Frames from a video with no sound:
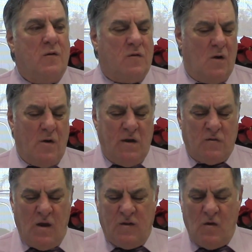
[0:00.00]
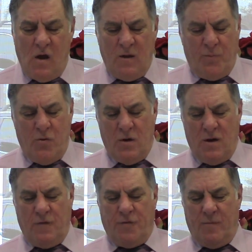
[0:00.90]
So it's all
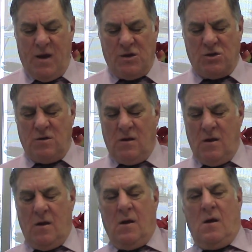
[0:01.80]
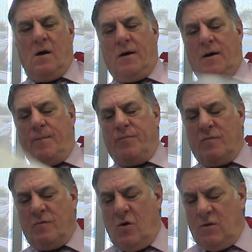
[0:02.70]
important information.
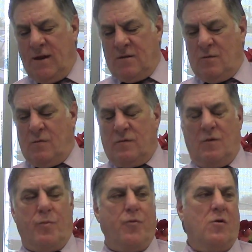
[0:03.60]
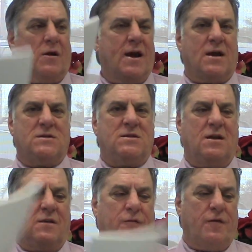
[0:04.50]
Don't let the report, like I
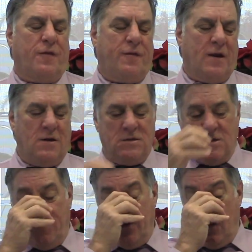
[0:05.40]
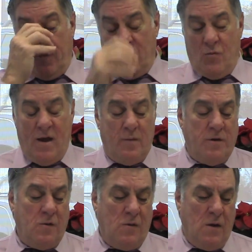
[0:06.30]
said, the thickness of it
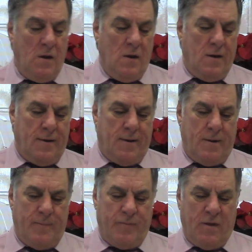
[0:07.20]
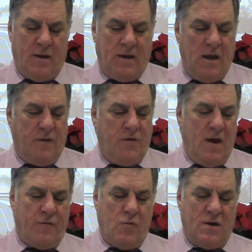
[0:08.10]
overwhelm you. And again, if
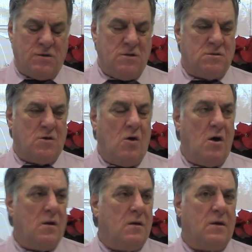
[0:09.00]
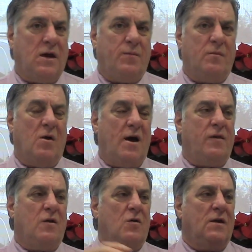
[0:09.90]
you have questions, call. Keep in
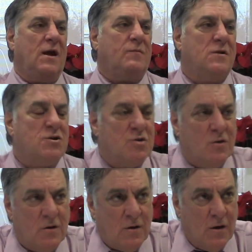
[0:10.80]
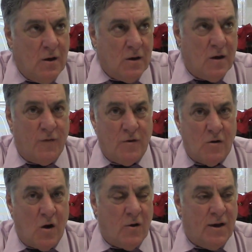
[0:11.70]
mind that you're a named insured, covered
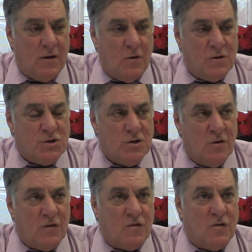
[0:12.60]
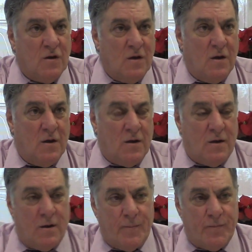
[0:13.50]
under RE&O insurance.
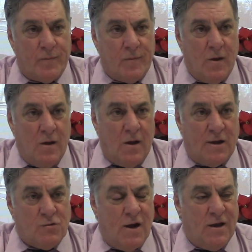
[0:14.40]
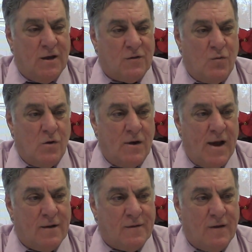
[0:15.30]
I try to get the word
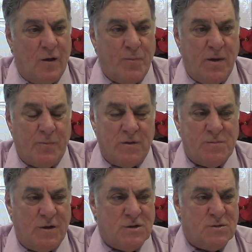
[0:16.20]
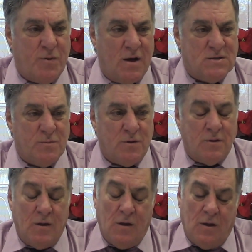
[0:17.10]
out and tell people as much as
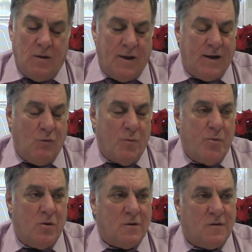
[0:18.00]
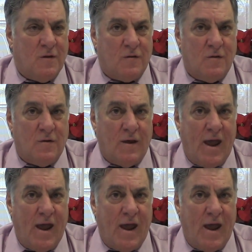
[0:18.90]
possible. Any report that doesn't